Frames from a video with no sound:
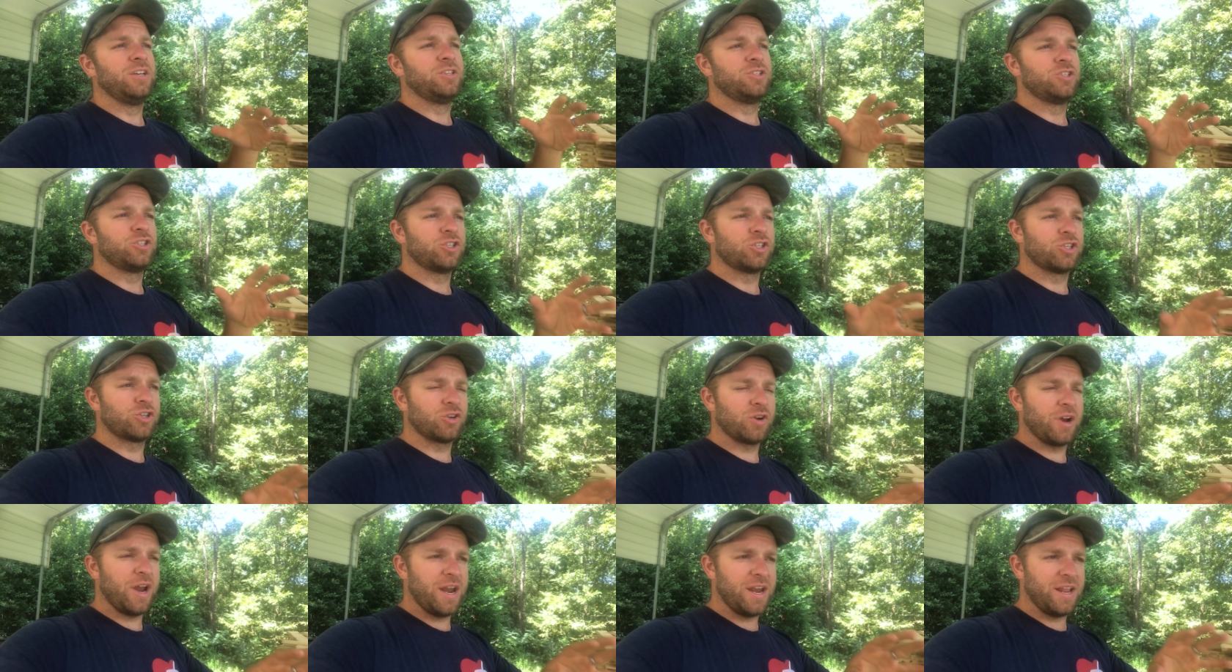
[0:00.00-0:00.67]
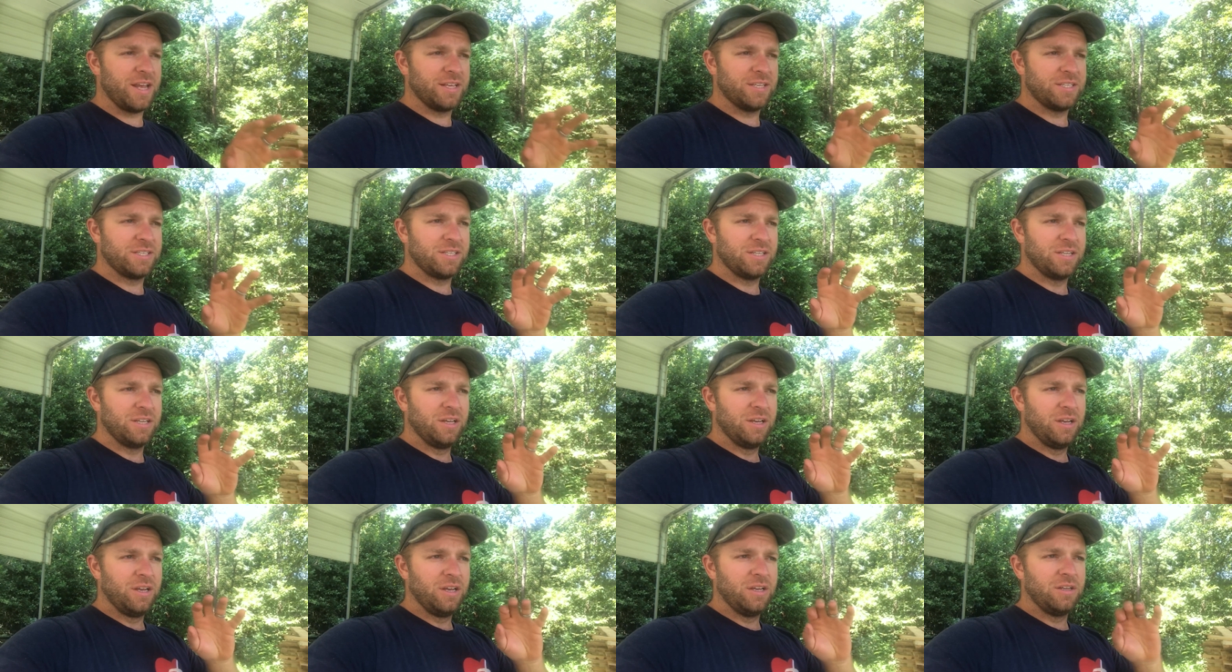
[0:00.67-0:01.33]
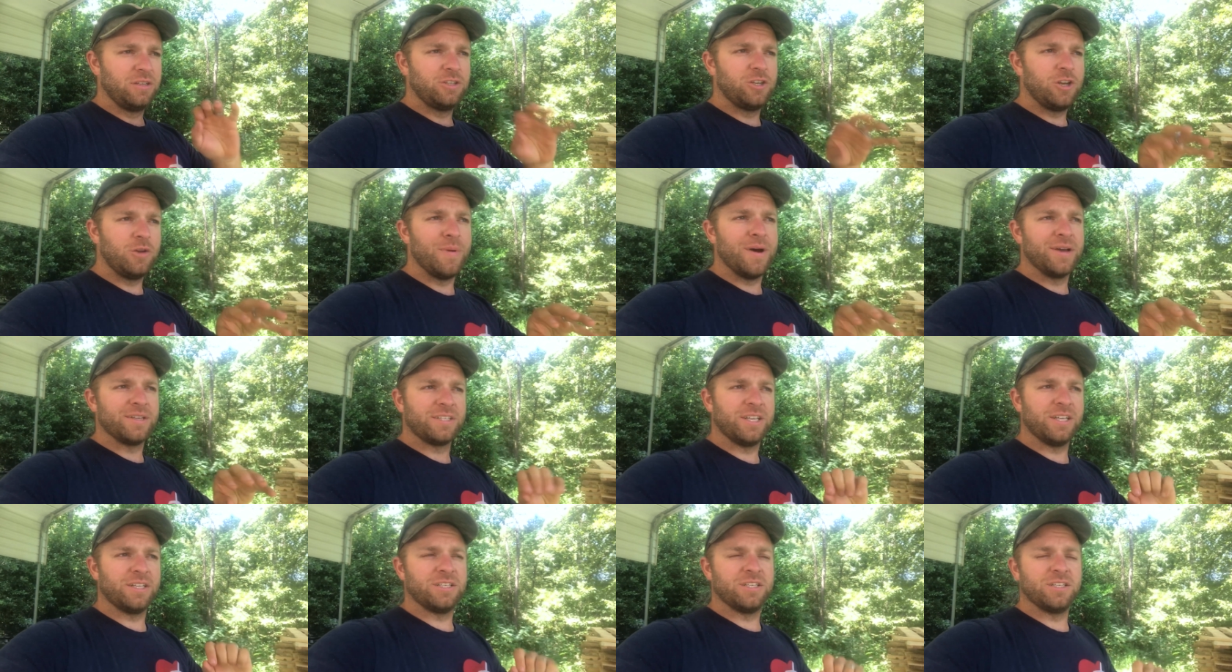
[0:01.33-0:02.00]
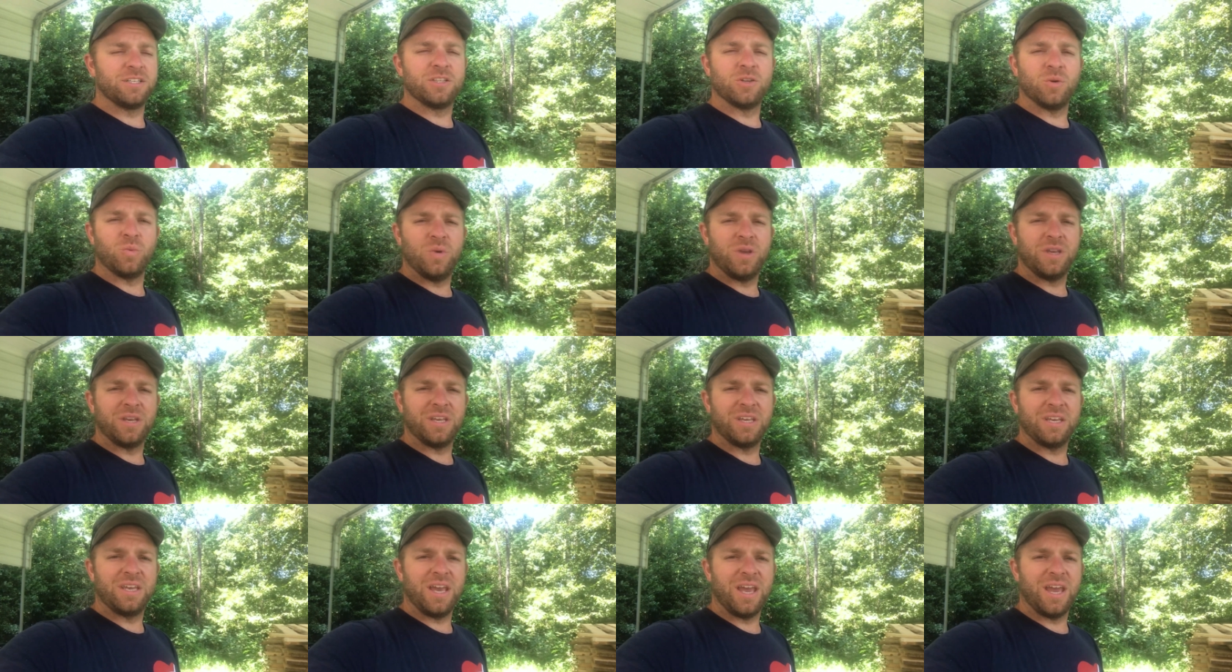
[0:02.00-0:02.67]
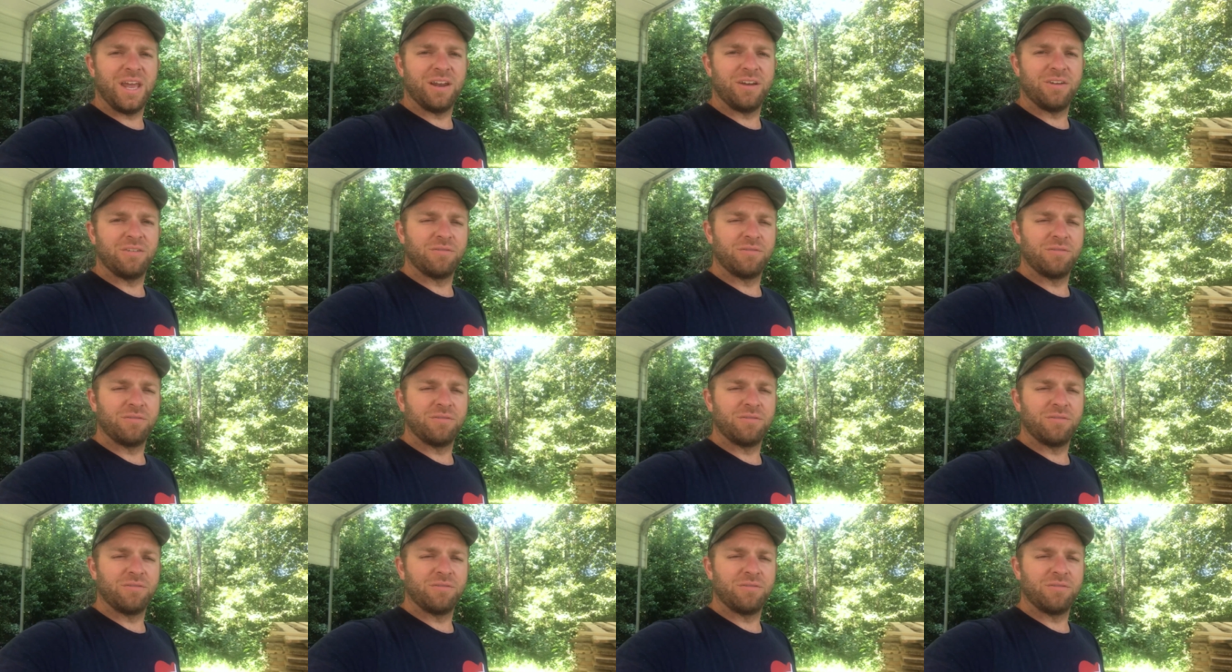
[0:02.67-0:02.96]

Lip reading: straightest 2x6s that we could get